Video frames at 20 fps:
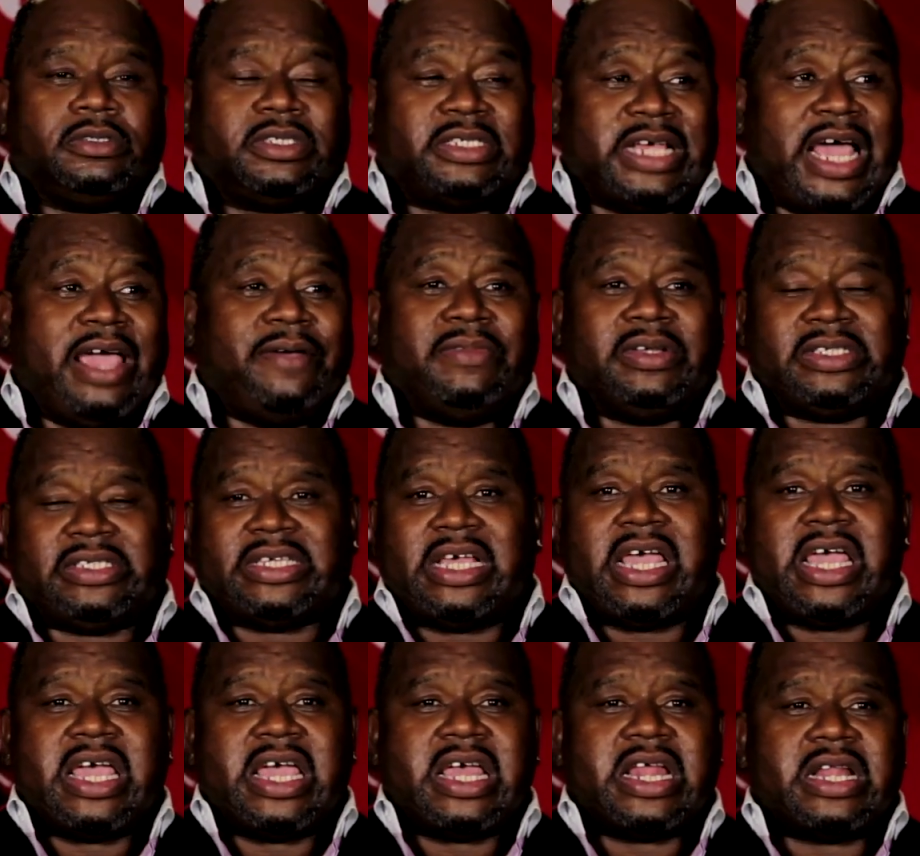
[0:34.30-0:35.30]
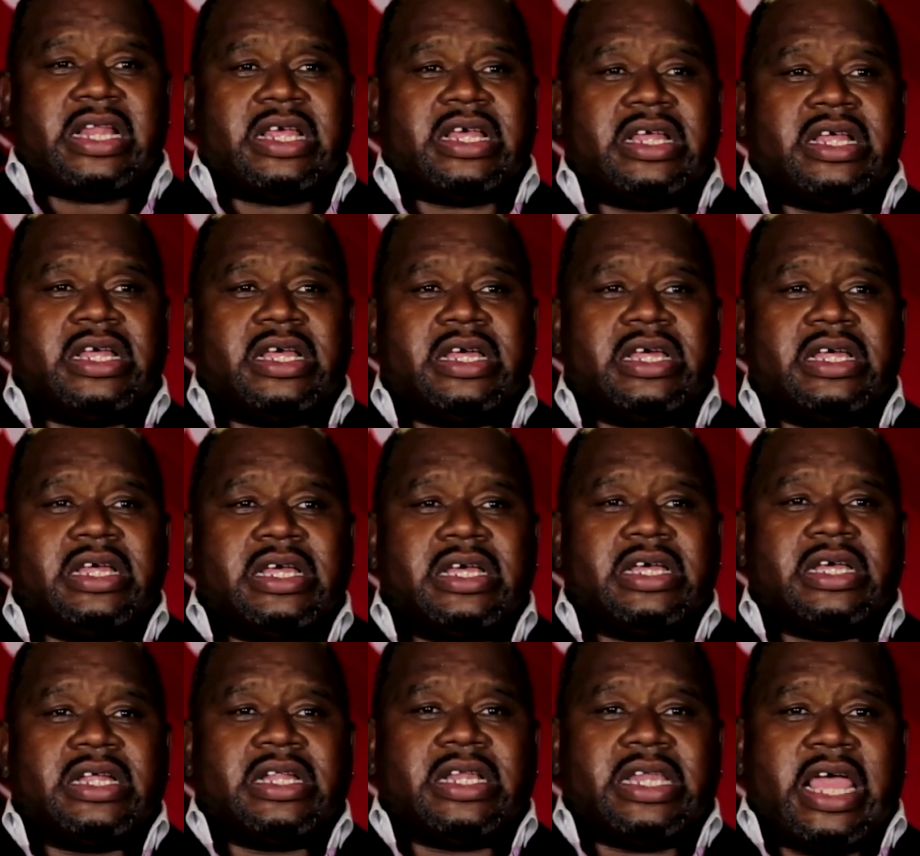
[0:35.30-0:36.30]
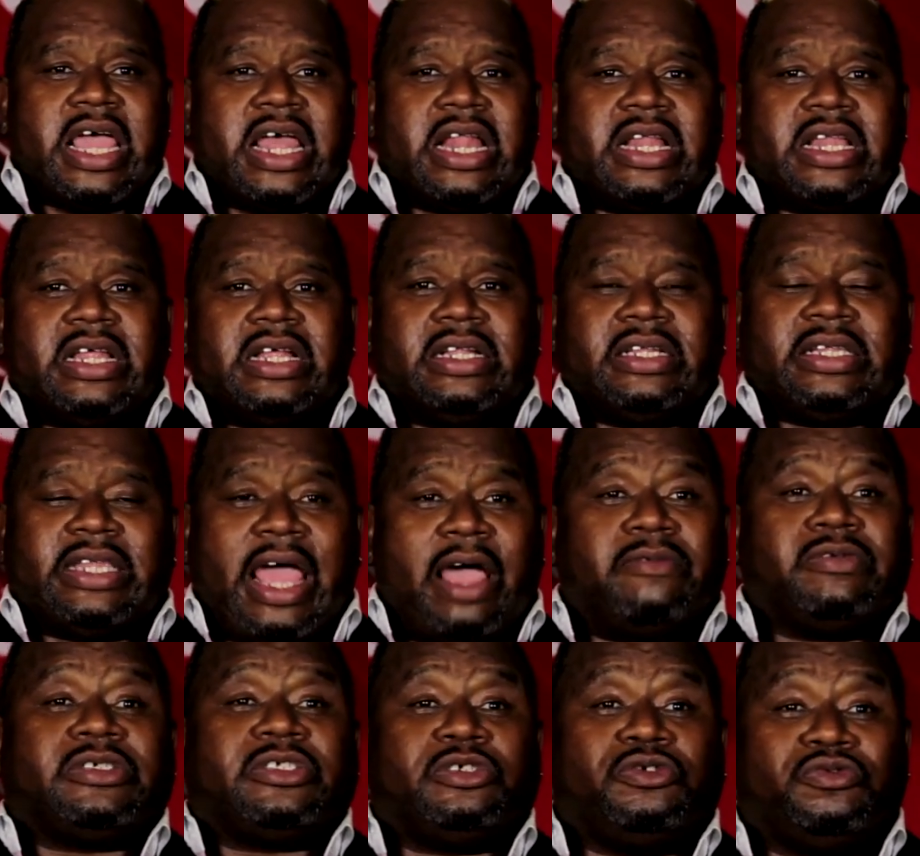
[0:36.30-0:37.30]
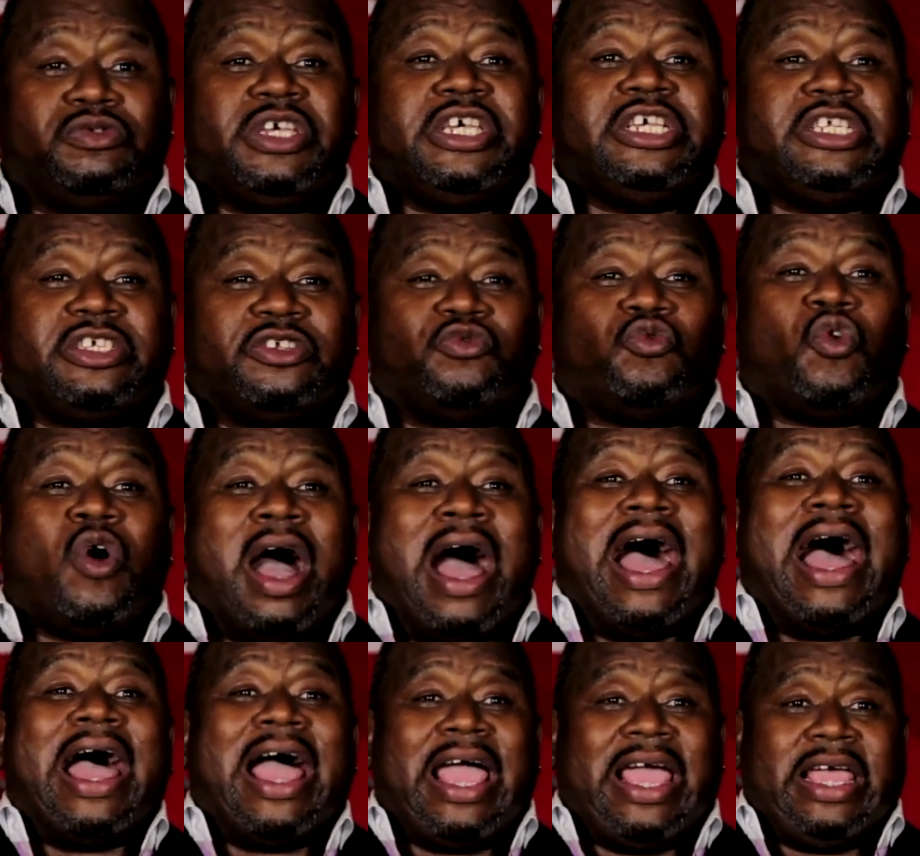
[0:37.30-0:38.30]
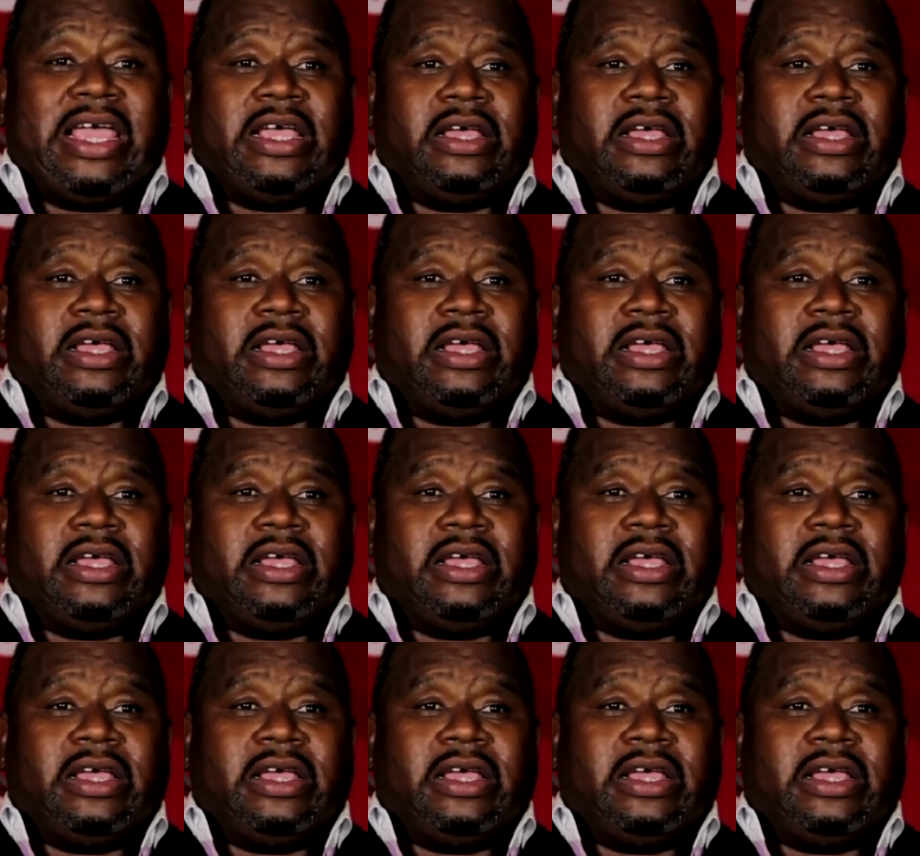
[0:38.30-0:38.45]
Simon said, that that was the reason why